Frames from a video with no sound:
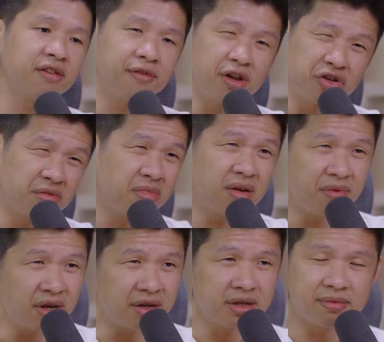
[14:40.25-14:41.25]
valuation,
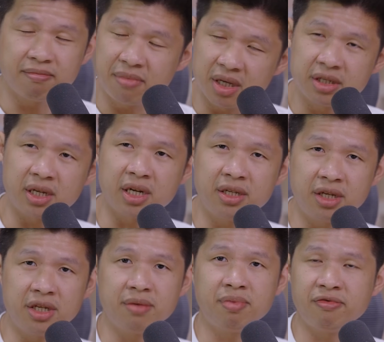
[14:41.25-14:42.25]
maybe mid single
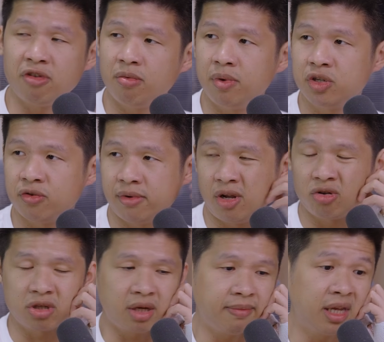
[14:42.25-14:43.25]
digit performance over
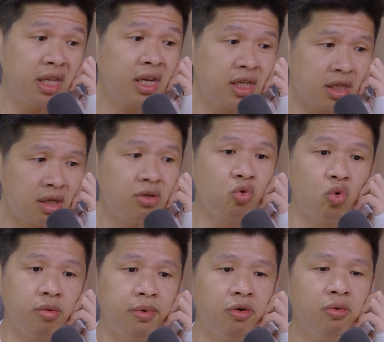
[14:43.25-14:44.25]
long term, I think it's still
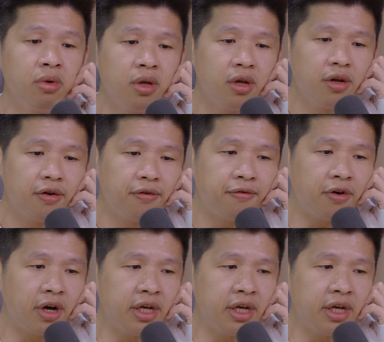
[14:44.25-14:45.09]
doable for